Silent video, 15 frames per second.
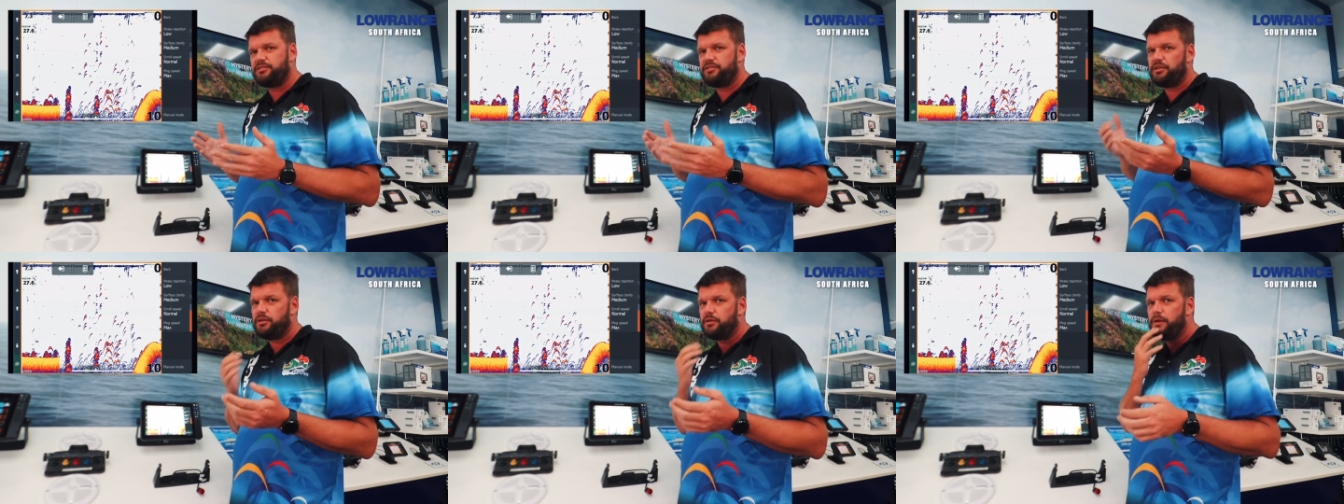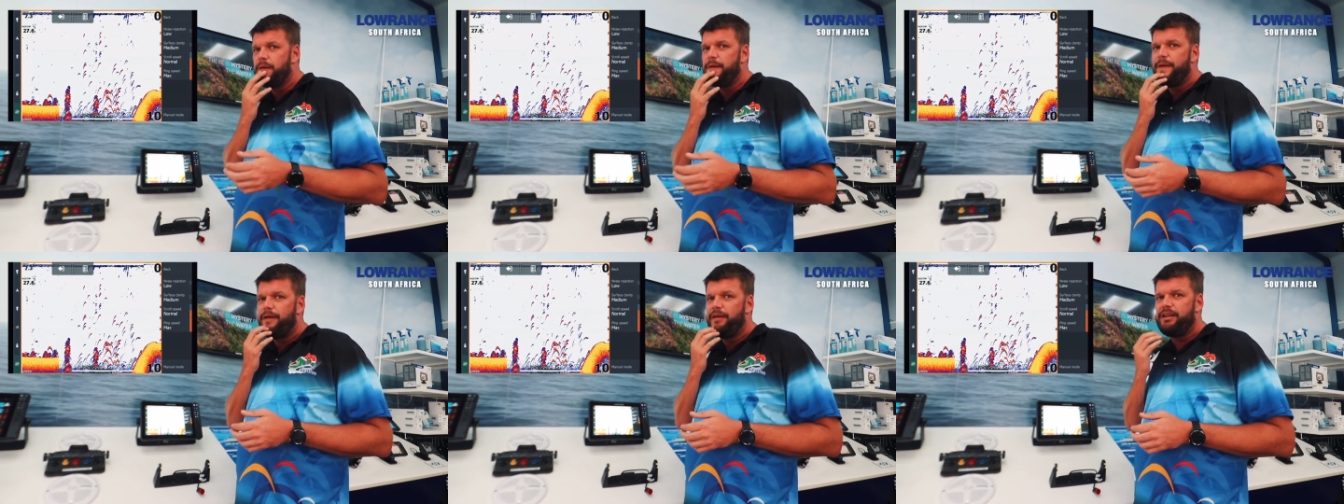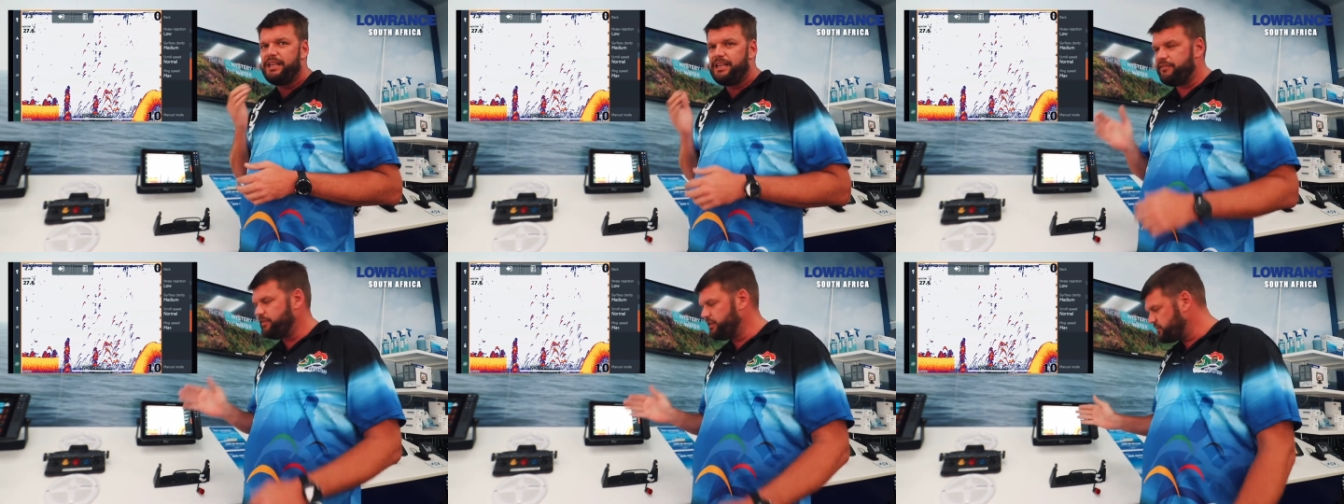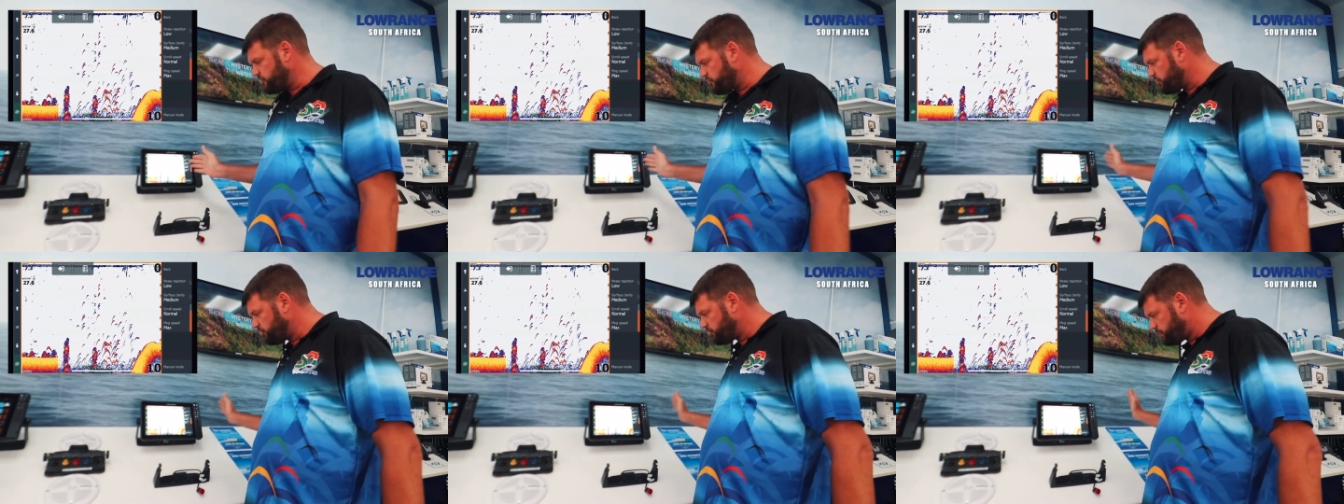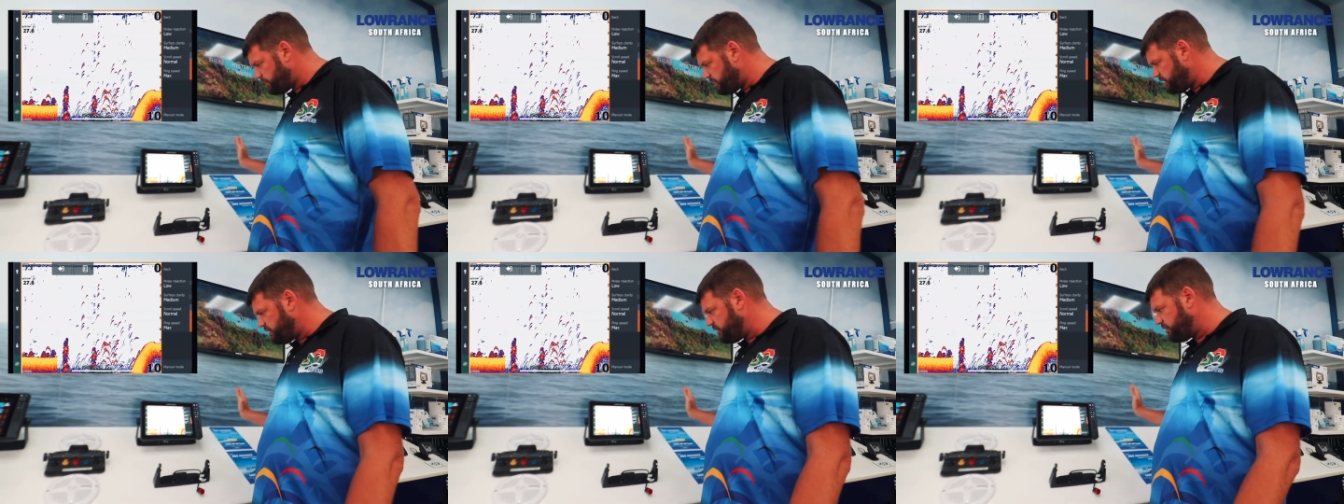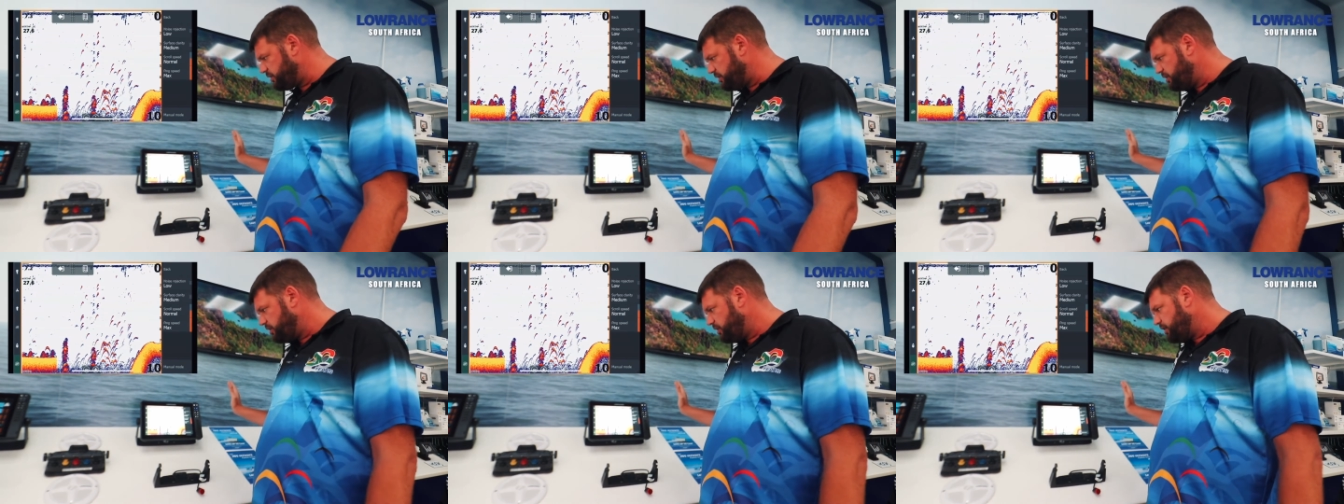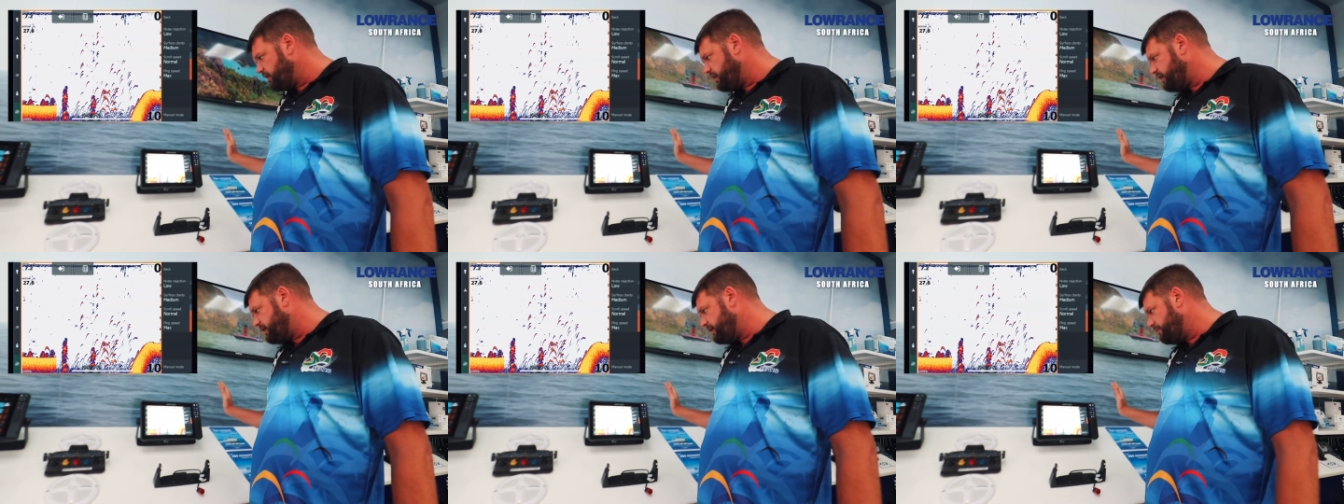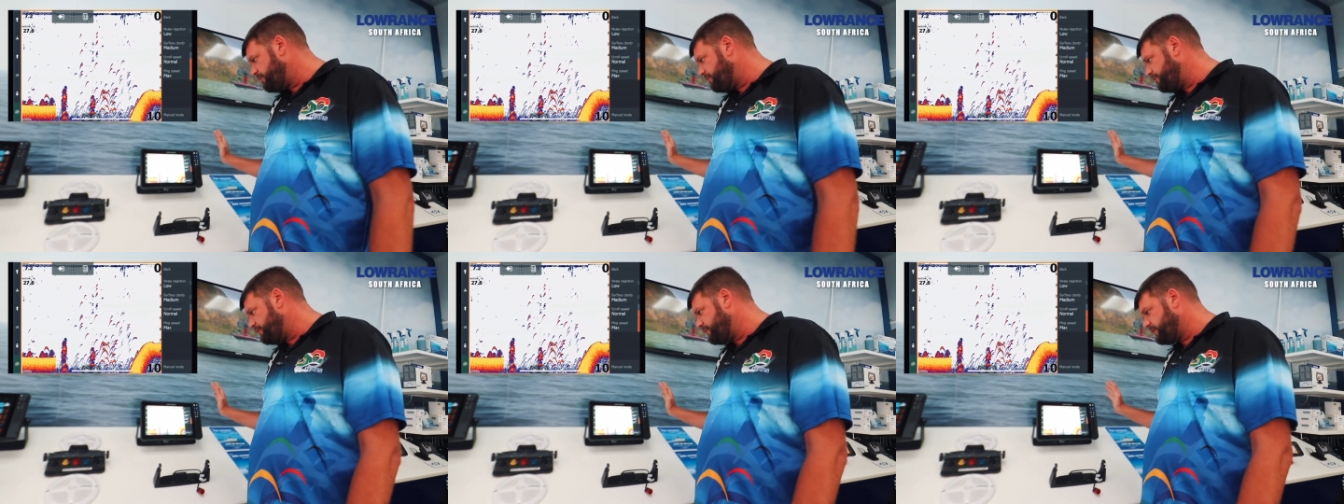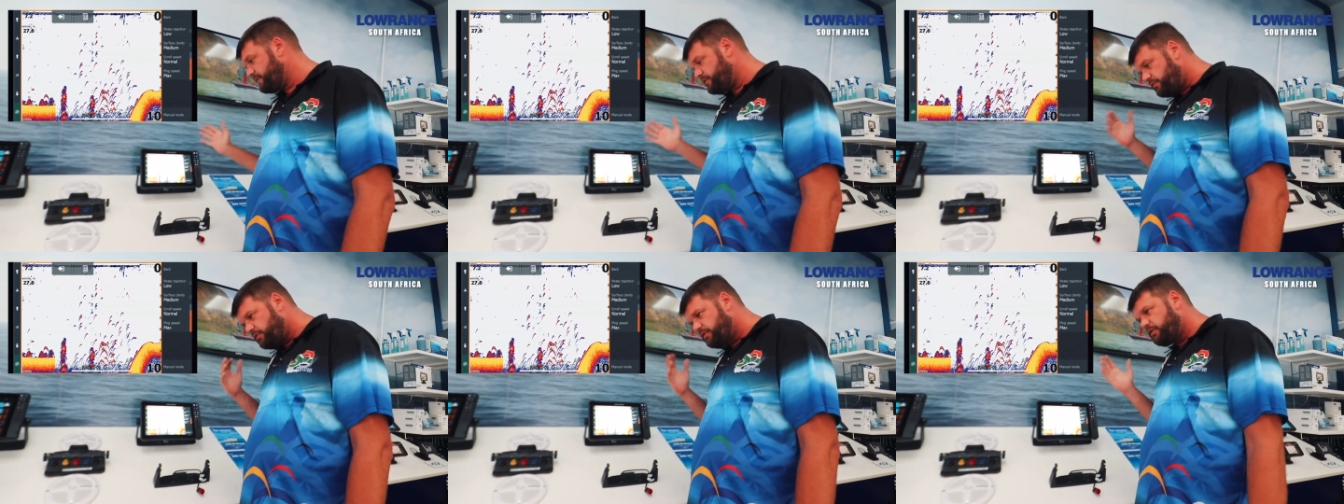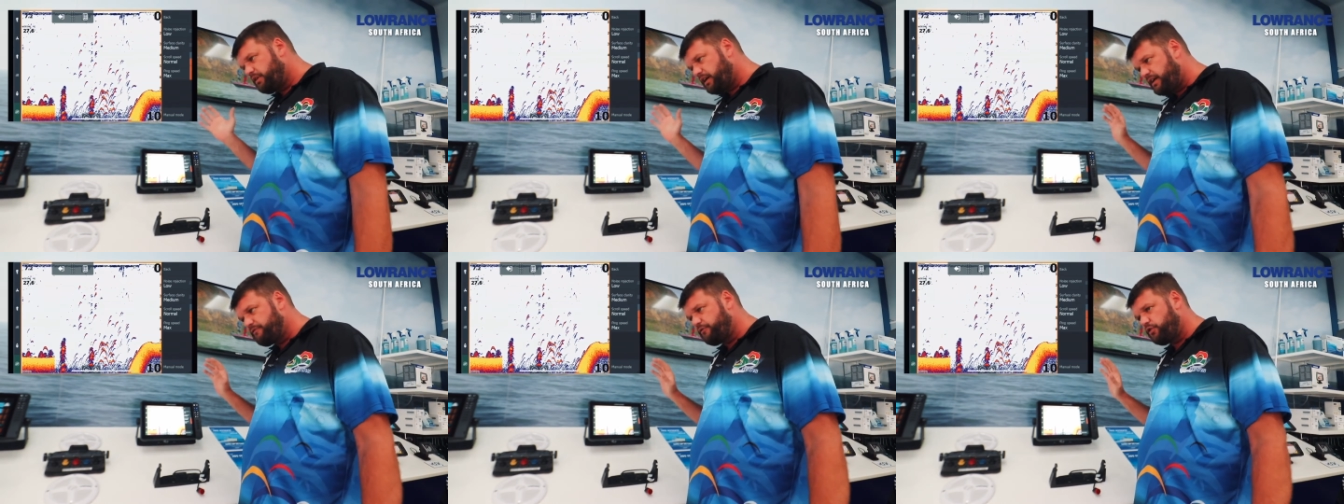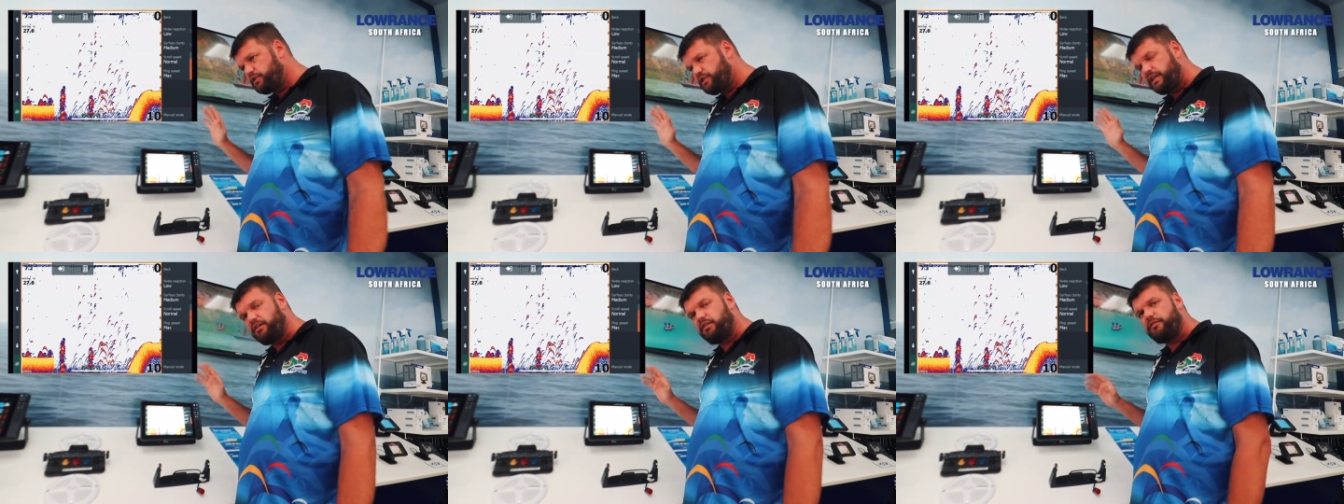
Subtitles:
So leave the scroll speed for general